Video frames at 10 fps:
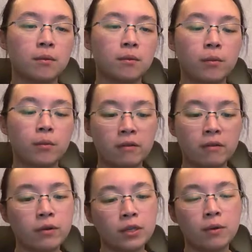
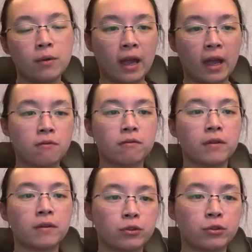whenever you have
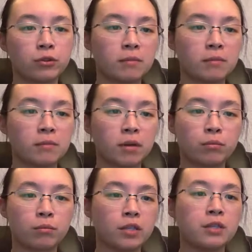a transmembrane
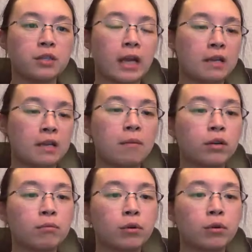protein or any
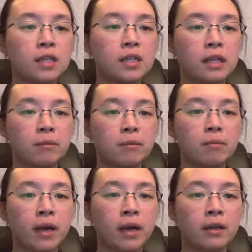membrane protein in a lipid
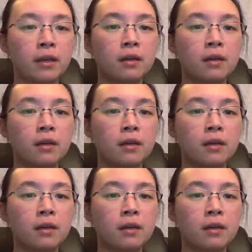bilayer,